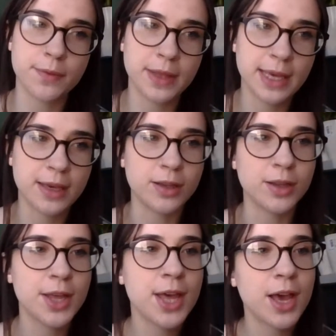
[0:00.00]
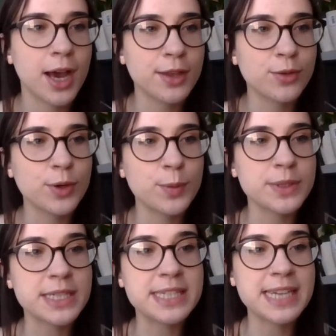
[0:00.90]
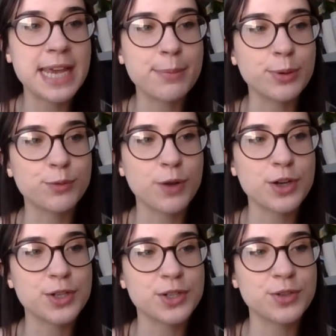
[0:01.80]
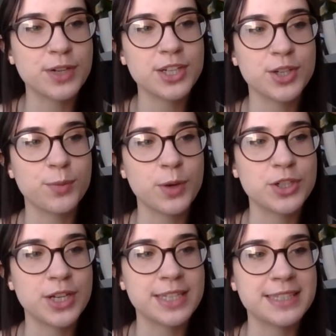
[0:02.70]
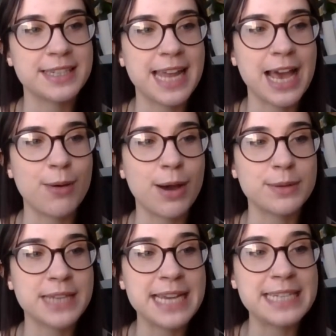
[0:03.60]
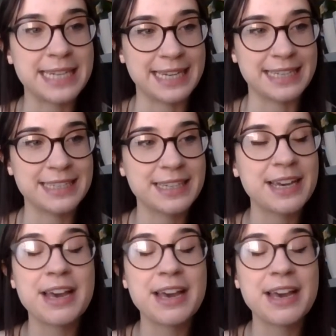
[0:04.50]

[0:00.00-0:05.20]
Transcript: the hill. I thought it was a staple Russian tradition, which is now outdated.